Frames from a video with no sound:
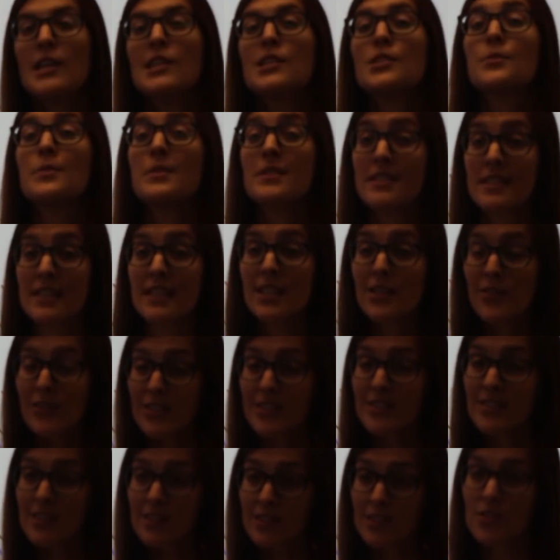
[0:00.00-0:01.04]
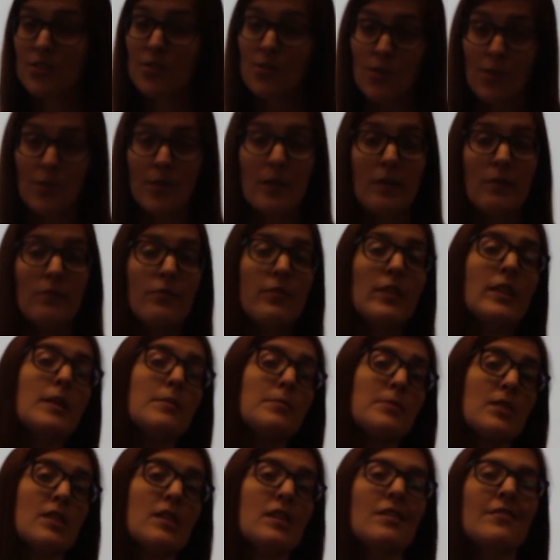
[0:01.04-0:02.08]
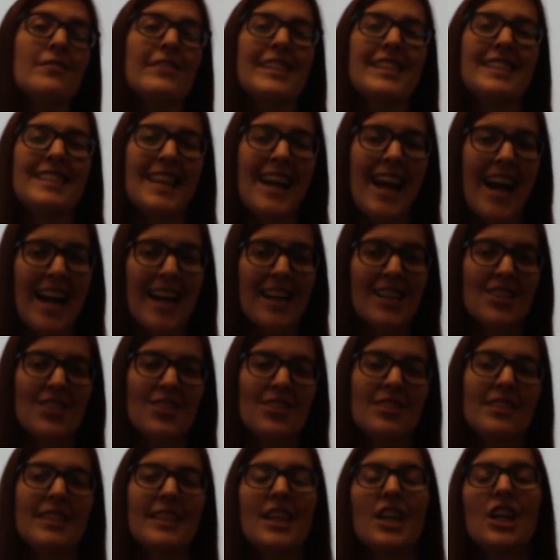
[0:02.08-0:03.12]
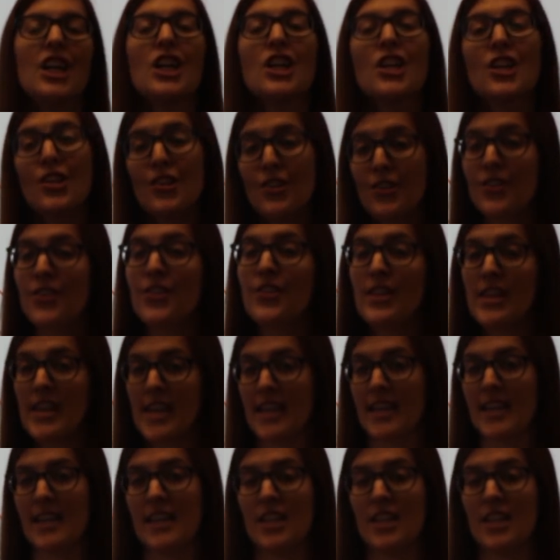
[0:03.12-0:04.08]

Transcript: So a decrease on the short-run Phillips curve is actually a good thing.